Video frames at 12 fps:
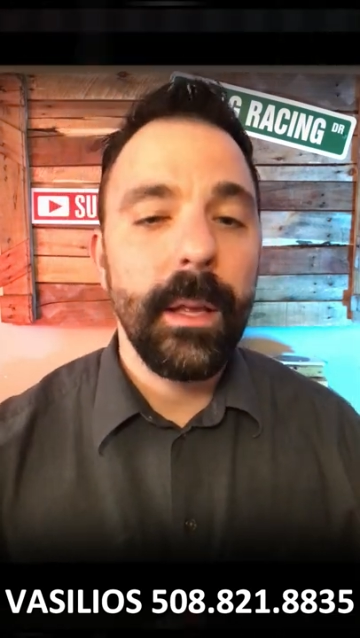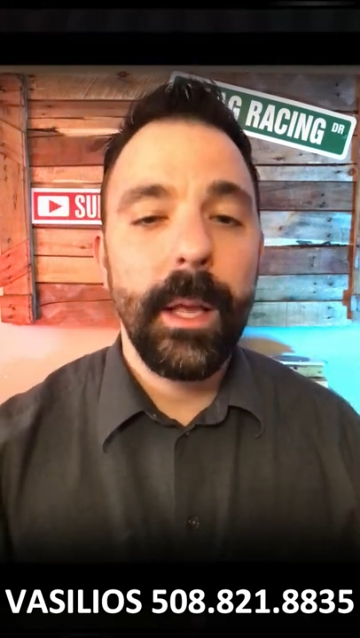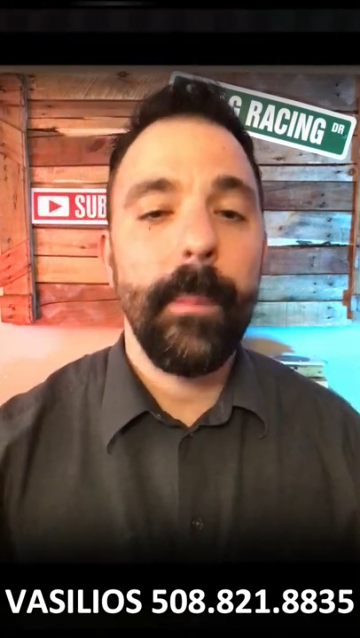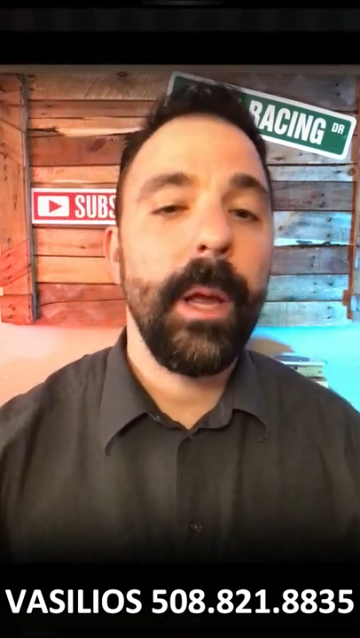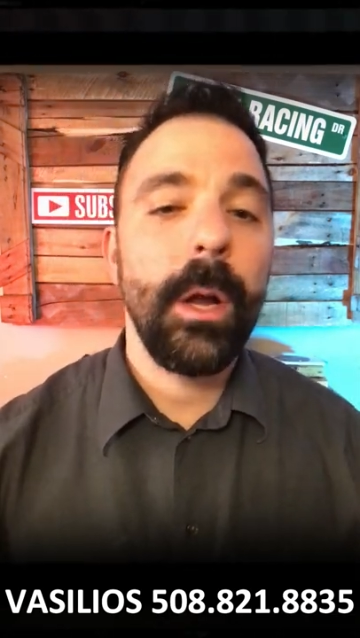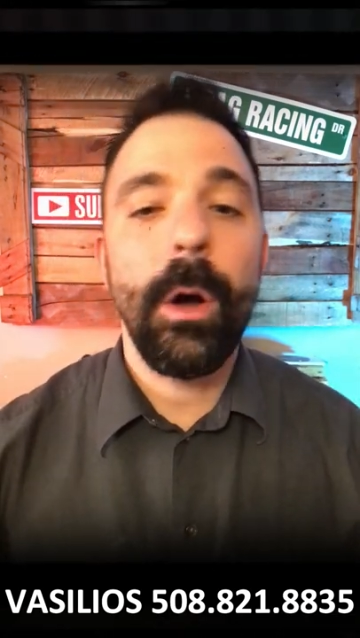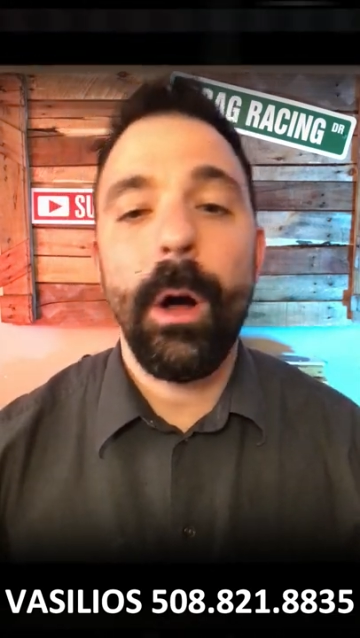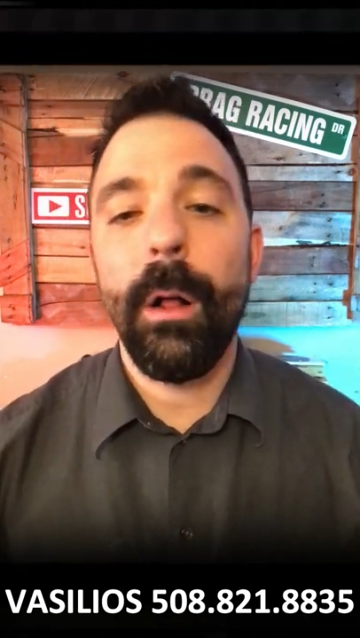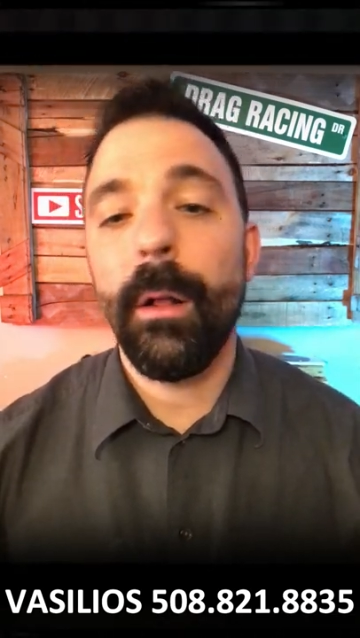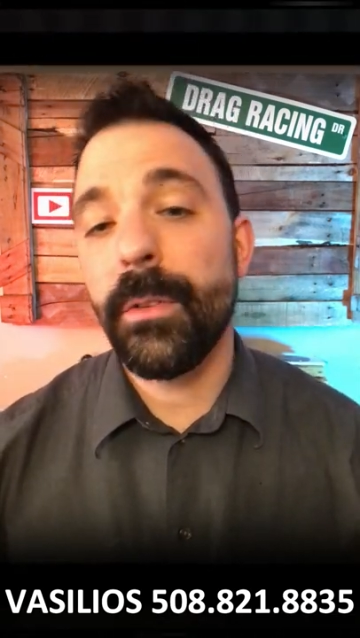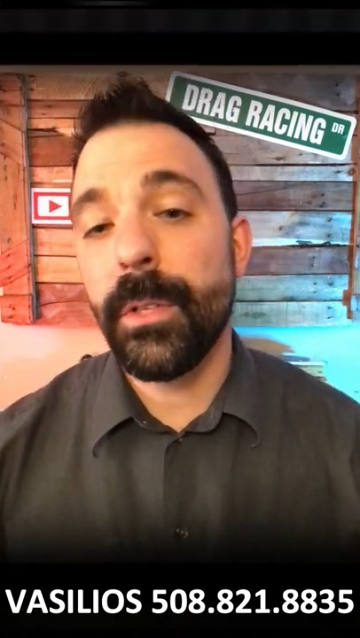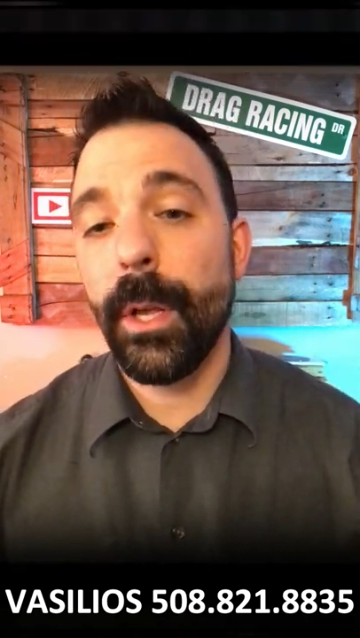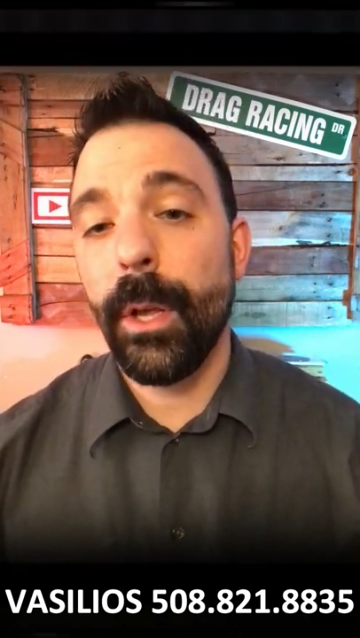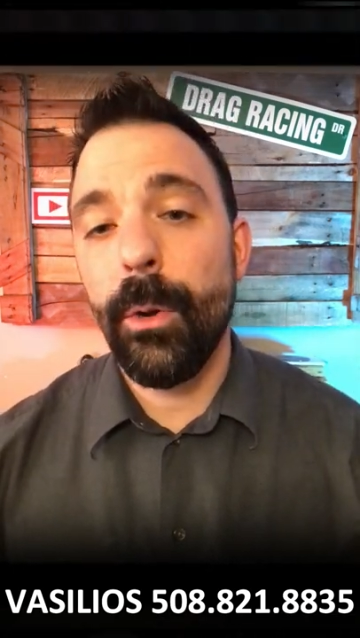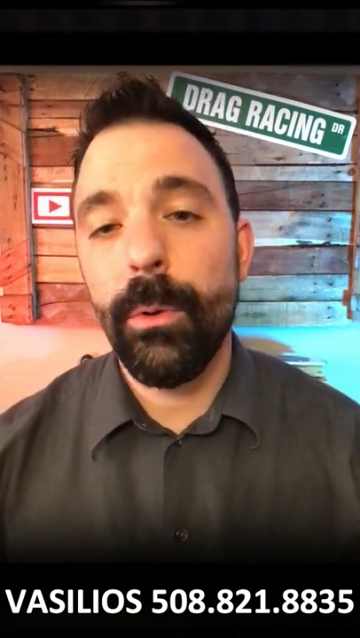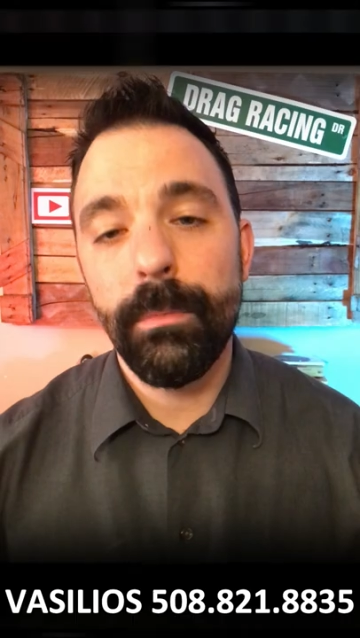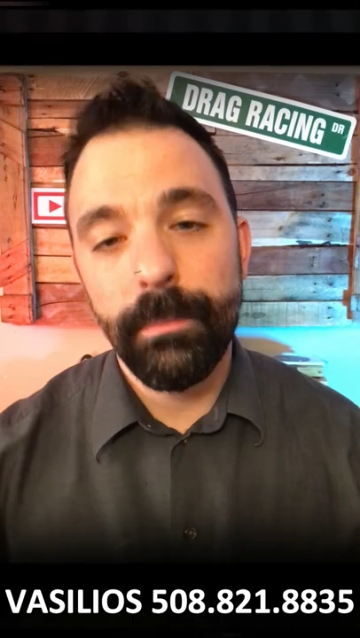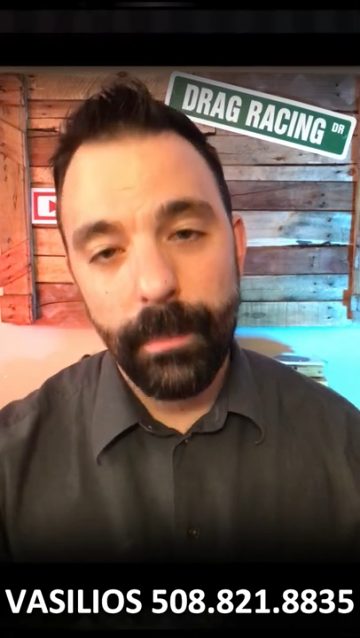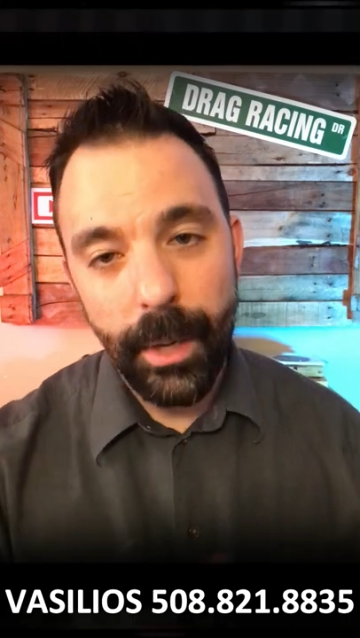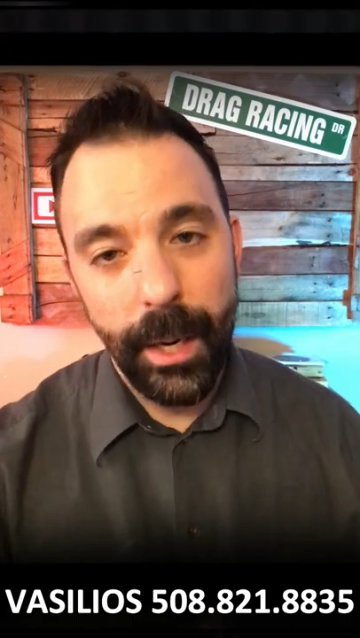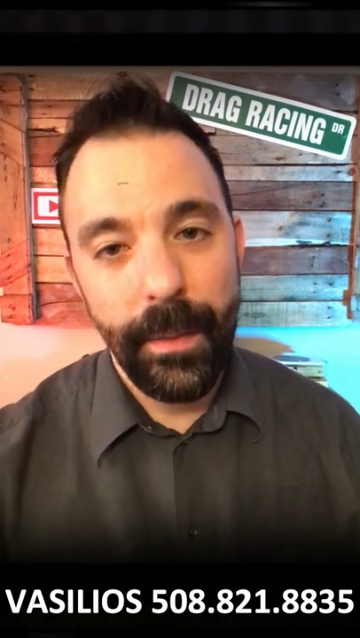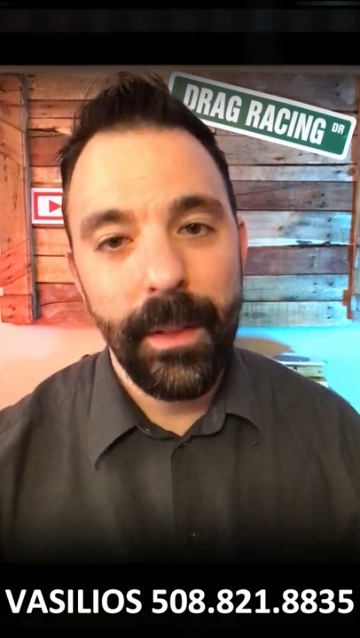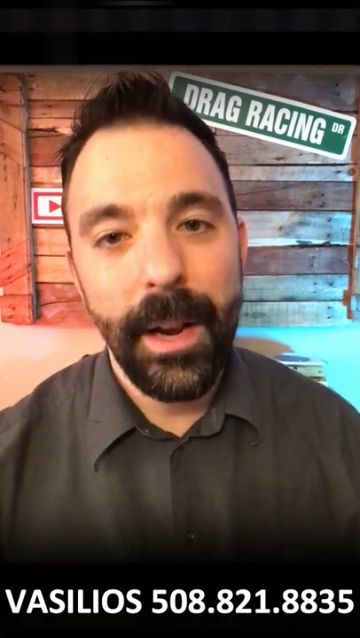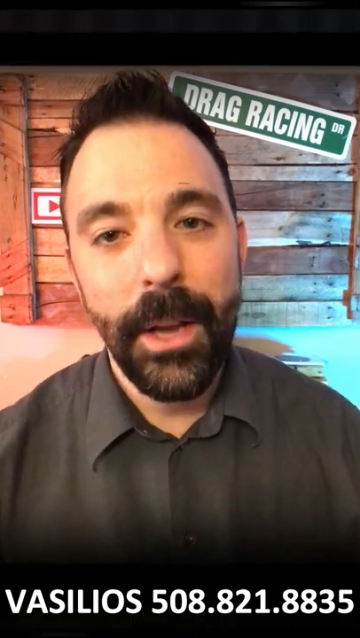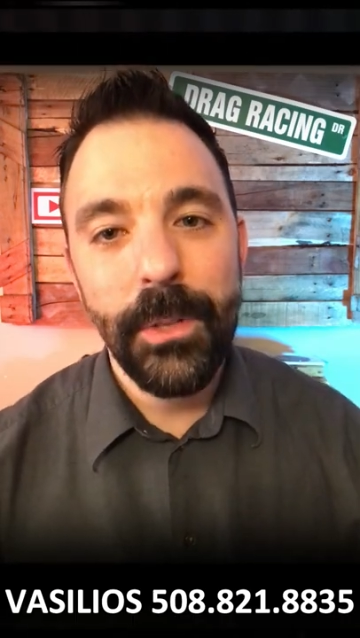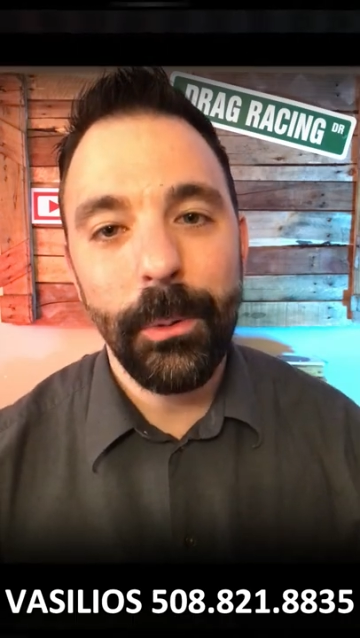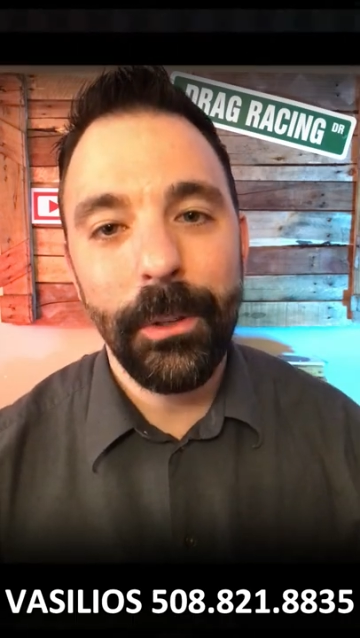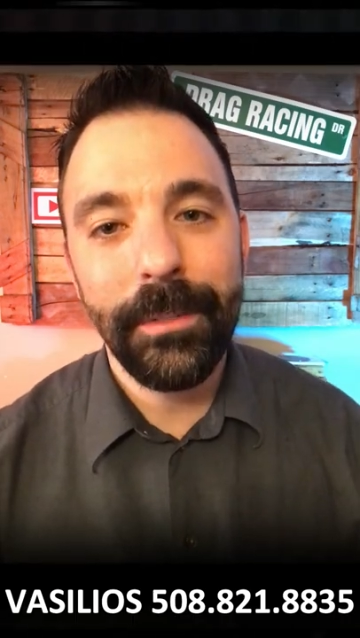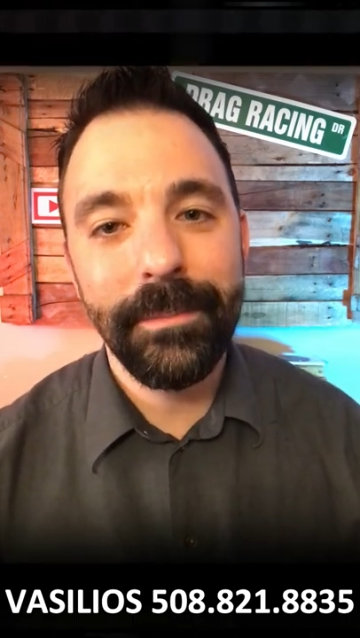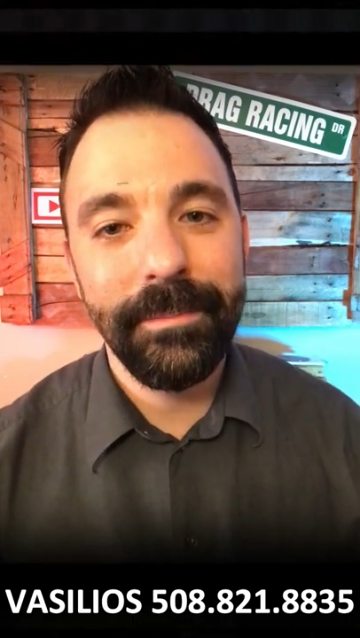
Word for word: give me a call. I'll see you in the next one.